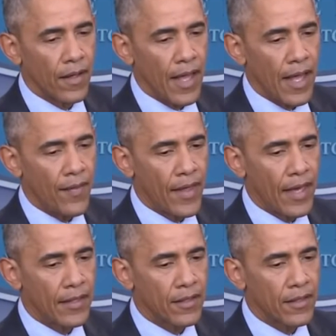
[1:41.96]
and
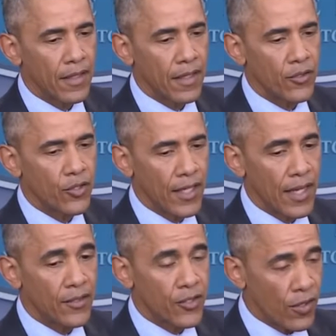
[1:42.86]
that she
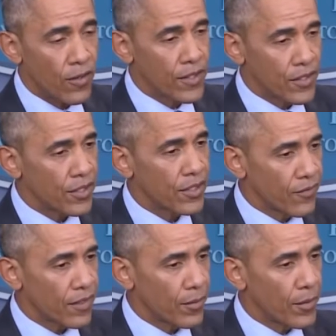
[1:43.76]
had served a
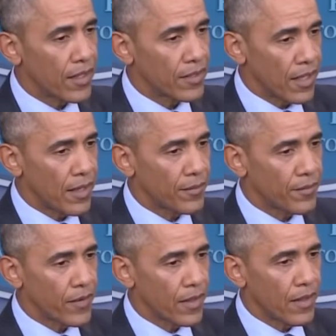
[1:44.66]
significant amount of time,
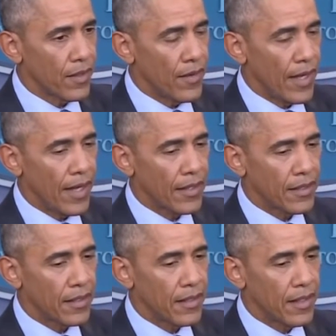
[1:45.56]
that
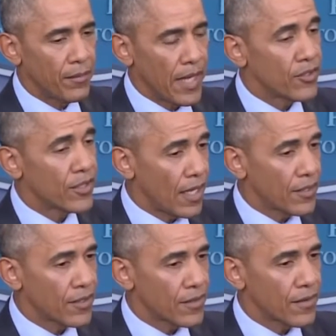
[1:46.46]
it made
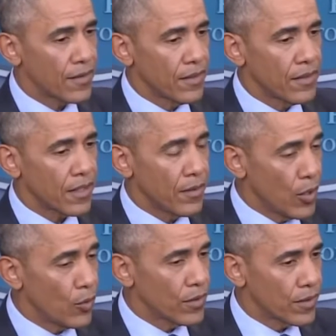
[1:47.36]
sense to
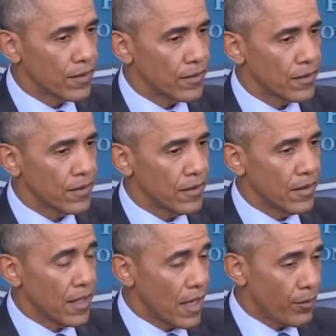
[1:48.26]
commute
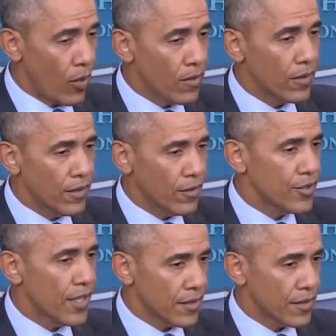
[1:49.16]
and not pardon her
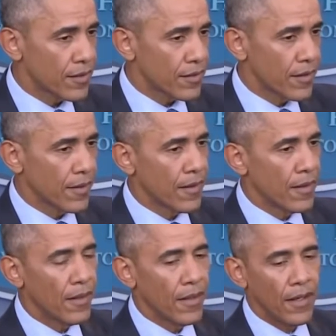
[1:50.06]
sentence.
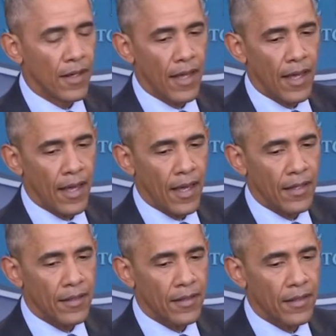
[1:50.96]
And